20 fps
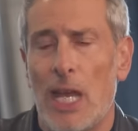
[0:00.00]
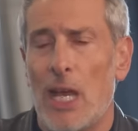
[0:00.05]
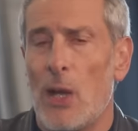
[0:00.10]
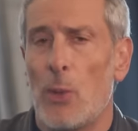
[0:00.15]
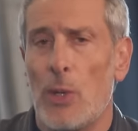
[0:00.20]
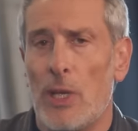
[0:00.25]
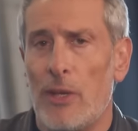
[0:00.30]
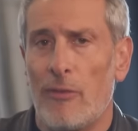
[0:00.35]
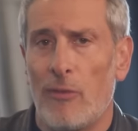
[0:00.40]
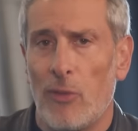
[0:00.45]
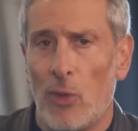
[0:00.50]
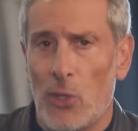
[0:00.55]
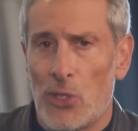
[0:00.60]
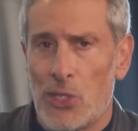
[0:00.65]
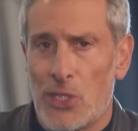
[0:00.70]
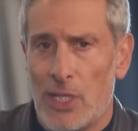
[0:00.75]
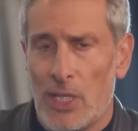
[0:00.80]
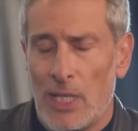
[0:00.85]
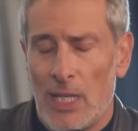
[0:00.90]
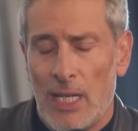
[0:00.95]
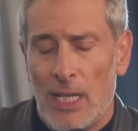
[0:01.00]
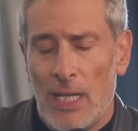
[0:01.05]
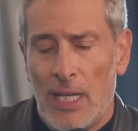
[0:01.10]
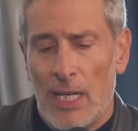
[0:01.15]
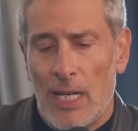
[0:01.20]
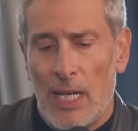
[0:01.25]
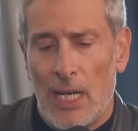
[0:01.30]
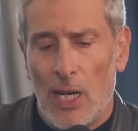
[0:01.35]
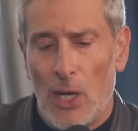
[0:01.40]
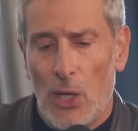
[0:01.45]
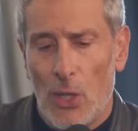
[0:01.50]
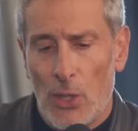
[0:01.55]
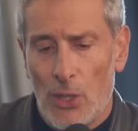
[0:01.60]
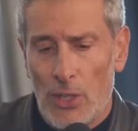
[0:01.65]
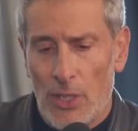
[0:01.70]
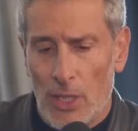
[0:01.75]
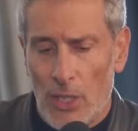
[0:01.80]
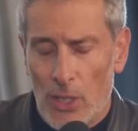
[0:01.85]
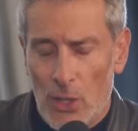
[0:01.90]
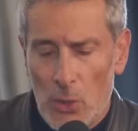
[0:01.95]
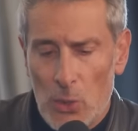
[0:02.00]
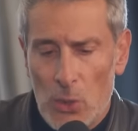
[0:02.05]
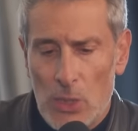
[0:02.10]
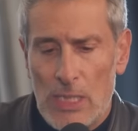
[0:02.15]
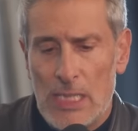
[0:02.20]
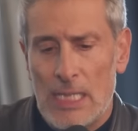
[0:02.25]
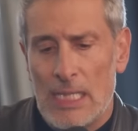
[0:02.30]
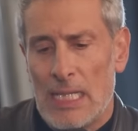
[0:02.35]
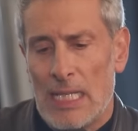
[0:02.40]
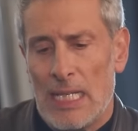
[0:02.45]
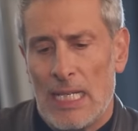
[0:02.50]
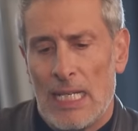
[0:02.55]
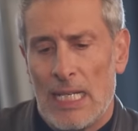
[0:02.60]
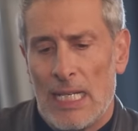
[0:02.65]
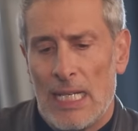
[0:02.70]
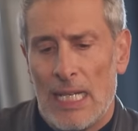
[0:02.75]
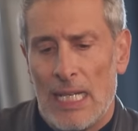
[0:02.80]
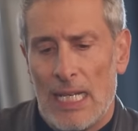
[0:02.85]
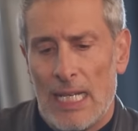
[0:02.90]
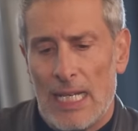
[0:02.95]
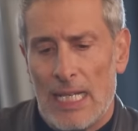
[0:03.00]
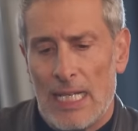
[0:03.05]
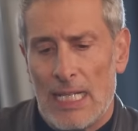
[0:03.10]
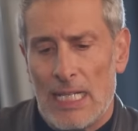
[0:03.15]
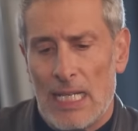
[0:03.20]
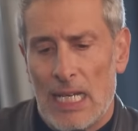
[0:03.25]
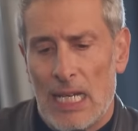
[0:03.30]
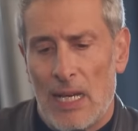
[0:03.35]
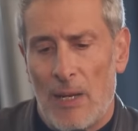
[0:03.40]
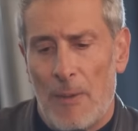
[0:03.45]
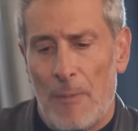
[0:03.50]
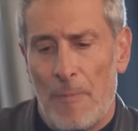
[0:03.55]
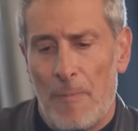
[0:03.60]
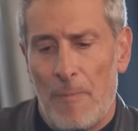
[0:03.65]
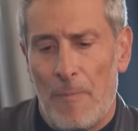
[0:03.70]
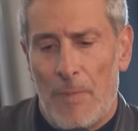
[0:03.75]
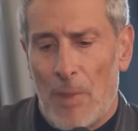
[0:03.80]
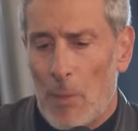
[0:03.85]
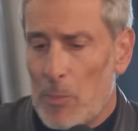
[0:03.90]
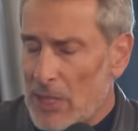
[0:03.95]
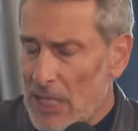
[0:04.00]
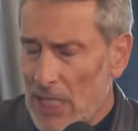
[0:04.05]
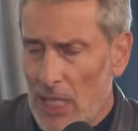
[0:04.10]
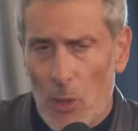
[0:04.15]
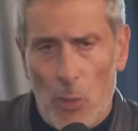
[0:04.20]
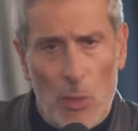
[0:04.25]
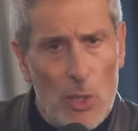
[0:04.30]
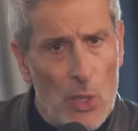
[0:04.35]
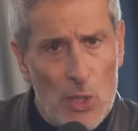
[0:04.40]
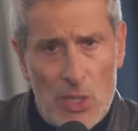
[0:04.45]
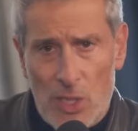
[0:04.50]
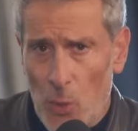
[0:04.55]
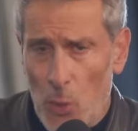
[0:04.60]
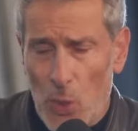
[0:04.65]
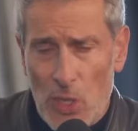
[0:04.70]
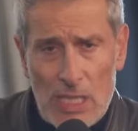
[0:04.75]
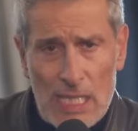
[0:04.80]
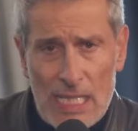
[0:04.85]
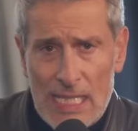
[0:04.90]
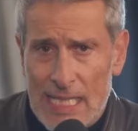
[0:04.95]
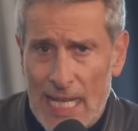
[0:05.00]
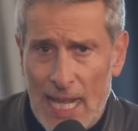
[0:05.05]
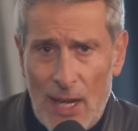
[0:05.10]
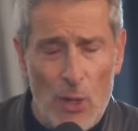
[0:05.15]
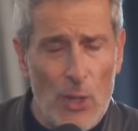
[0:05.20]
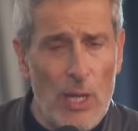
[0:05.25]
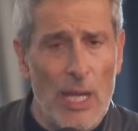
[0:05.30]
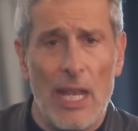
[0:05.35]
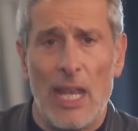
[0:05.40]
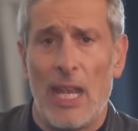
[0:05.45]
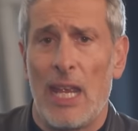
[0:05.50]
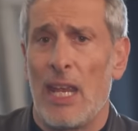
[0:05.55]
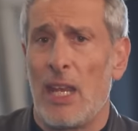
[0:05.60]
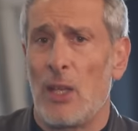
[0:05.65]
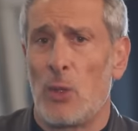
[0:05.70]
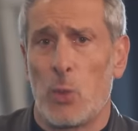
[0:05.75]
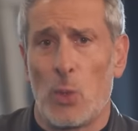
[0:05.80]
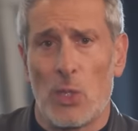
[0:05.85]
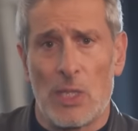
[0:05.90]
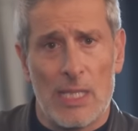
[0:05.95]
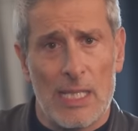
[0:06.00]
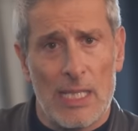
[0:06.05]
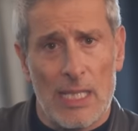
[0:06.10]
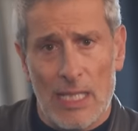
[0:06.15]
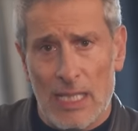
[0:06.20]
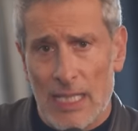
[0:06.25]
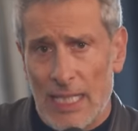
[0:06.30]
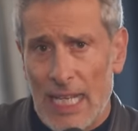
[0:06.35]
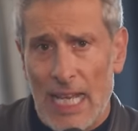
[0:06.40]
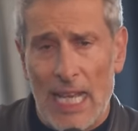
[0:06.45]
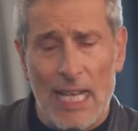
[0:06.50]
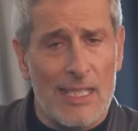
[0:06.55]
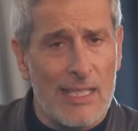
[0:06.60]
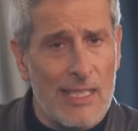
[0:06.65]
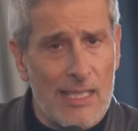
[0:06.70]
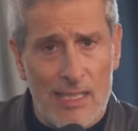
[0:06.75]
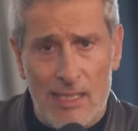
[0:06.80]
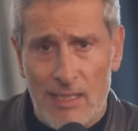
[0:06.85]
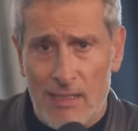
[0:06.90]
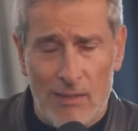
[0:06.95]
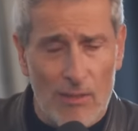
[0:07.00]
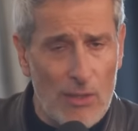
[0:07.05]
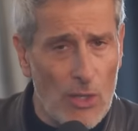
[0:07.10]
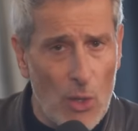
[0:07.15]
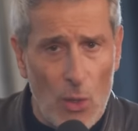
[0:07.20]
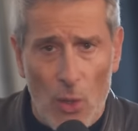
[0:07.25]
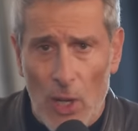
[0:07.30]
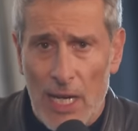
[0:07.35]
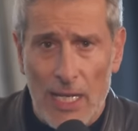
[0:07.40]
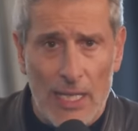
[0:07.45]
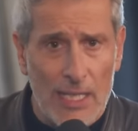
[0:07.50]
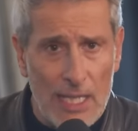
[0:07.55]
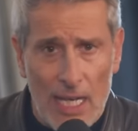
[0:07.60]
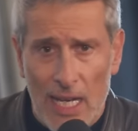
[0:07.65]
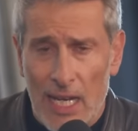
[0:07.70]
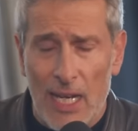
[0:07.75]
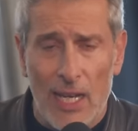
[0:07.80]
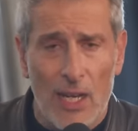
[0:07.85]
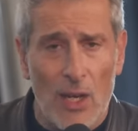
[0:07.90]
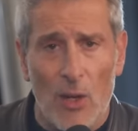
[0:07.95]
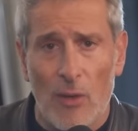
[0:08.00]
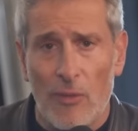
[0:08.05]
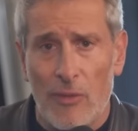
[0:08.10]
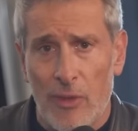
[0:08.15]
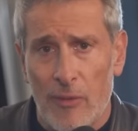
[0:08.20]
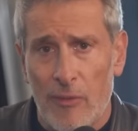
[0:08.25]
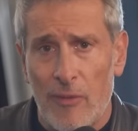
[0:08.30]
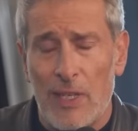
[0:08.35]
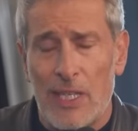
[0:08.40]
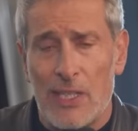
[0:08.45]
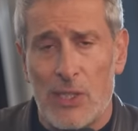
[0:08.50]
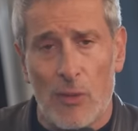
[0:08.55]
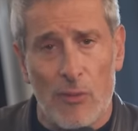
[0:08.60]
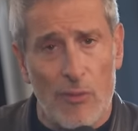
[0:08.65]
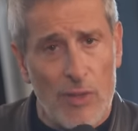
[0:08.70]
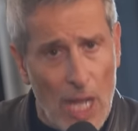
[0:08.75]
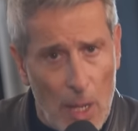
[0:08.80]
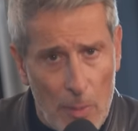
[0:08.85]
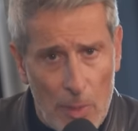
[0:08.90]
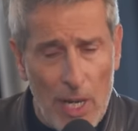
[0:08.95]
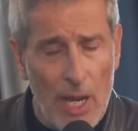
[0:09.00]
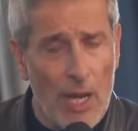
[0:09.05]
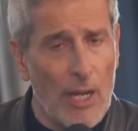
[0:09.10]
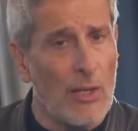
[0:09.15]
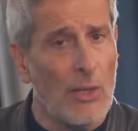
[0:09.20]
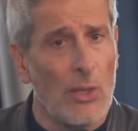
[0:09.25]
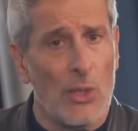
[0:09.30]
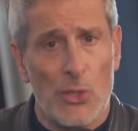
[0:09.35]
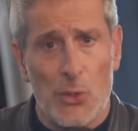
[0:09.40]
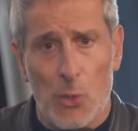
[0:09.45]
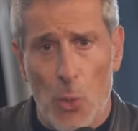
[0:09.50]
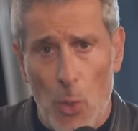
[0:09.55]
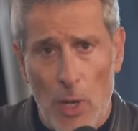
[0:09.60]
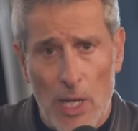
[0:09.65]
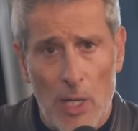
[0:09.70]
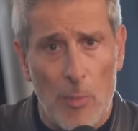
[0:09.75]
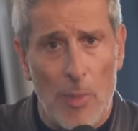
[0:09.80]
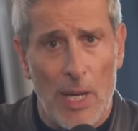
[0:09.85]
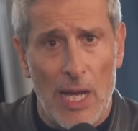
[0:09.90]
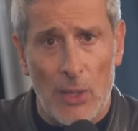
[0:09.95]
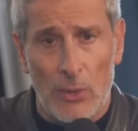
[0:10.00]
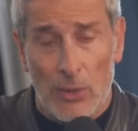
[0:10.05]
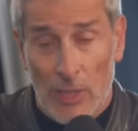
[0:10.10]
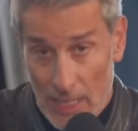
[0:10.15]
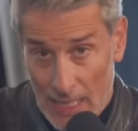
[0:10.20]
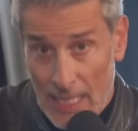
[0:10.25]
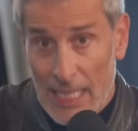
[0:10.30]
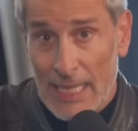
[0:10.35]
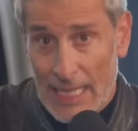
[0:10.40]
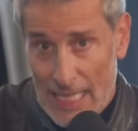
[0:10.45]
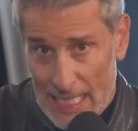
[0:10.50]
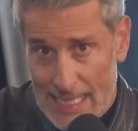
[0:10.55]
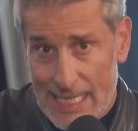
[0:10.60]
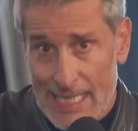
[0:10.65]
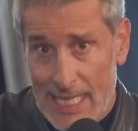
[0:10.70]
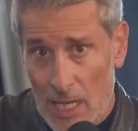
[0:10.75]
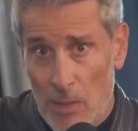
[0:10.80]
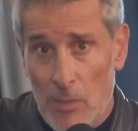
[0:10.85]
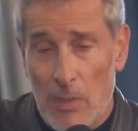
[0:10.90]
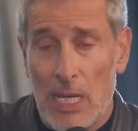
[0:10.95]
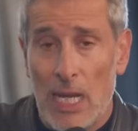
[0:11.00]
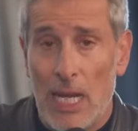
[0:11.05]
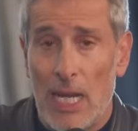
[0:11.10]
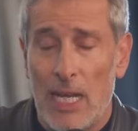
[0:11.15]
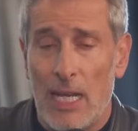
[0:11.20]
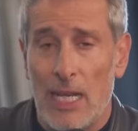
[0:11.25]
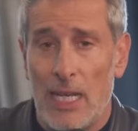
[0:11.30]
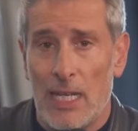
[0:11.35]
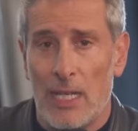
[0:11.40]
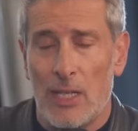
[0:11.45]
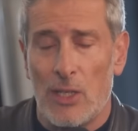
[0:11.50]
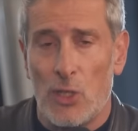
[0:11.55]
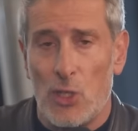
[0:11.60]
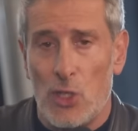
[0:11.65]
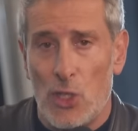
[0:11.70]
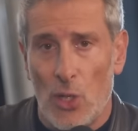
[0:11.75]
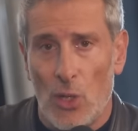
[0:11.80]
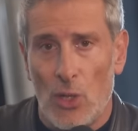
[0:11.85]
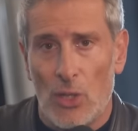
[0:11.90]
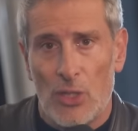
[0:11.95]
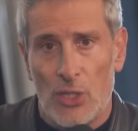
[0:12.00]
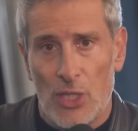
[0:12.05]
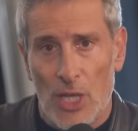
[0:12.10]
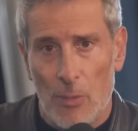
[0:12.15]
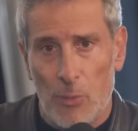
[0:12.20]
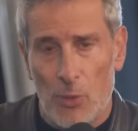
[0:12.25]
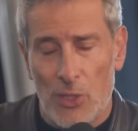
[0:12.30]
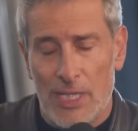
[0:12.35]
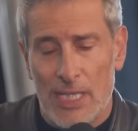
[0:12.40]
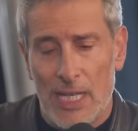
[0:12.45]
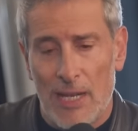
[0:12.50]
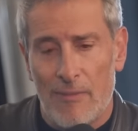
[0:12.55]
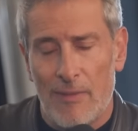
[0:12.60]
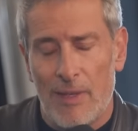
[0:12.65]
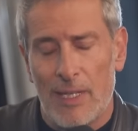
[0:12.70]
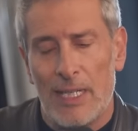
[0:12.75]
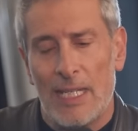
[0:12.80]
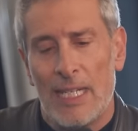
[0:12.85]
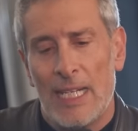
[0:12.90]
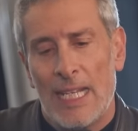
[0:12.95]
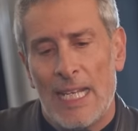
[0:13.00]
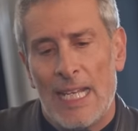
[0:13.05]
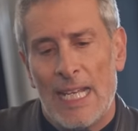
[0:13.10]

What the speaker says: how he first heard the news. And particularly because it was a Saturday, it was the last great day of the Feast of Tabernacles. We read about that same day in John chapter 7.